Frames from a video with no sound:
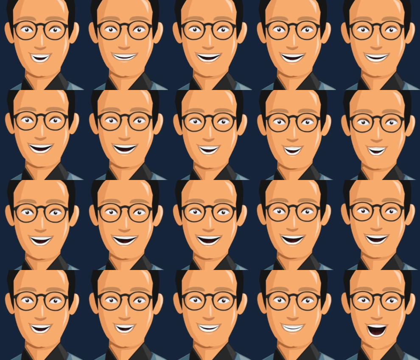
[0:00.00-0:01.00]

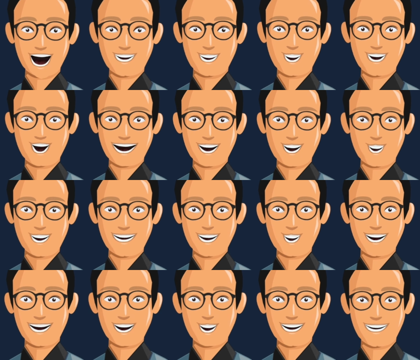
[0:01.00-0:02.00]
repurposing is what you do with
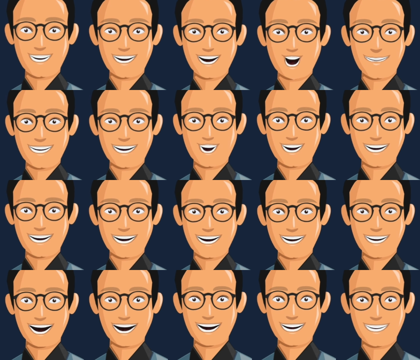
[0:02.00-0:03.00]
already published
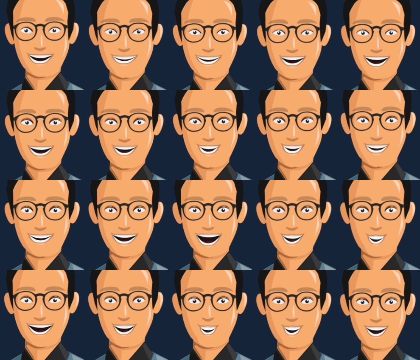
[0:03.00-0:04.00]
content that allows you to
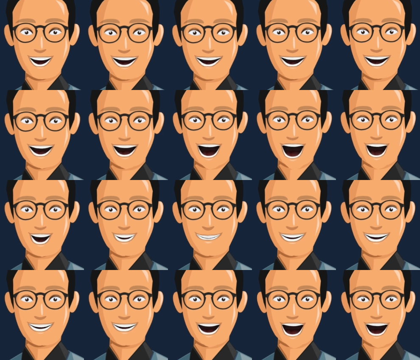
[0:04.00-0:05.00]
reuse it in
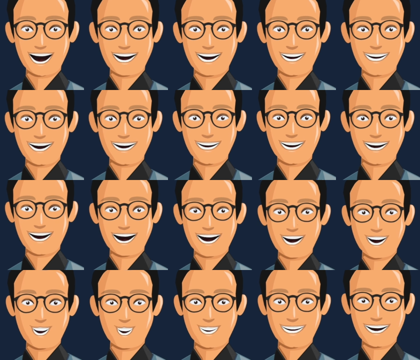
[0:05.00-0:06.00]
multiple formats or
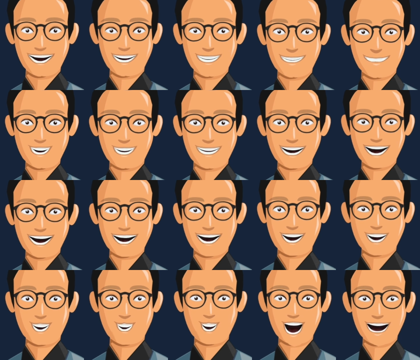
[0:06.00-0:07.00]
mediums, with little
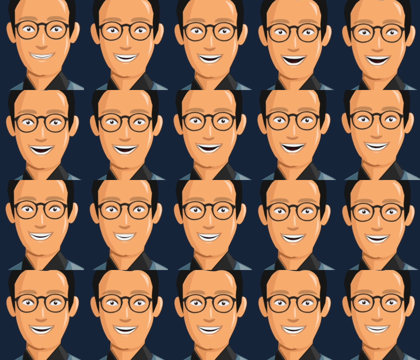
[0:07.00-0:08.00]
rework
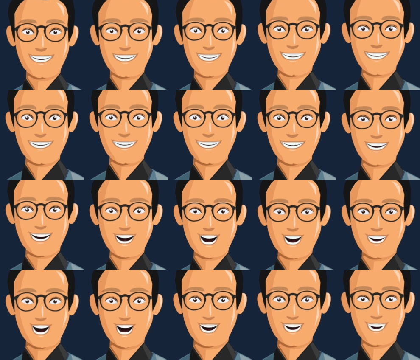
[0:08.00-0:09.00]
necessary.
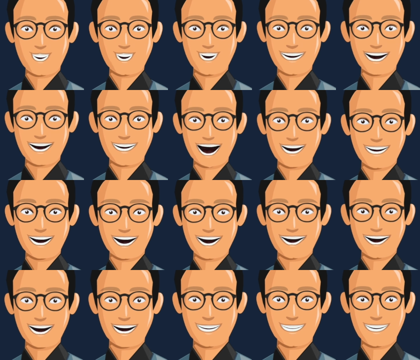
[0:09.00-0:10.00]
For content
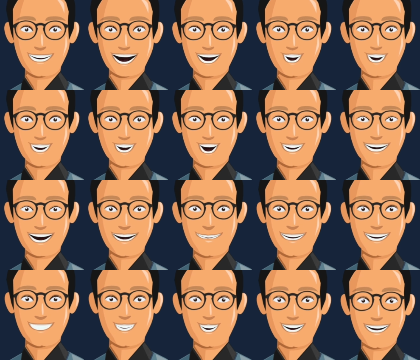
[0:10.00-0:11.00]
repurposing, you should
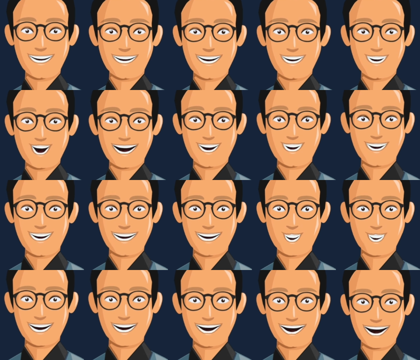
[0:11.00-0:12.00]
determine what content
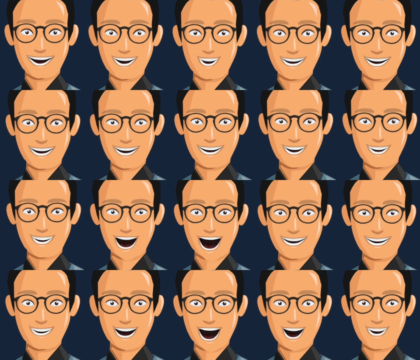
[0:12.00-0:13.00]
formats are supported by
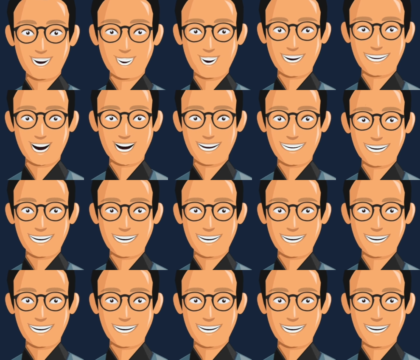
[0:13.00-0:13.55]
the Content Hub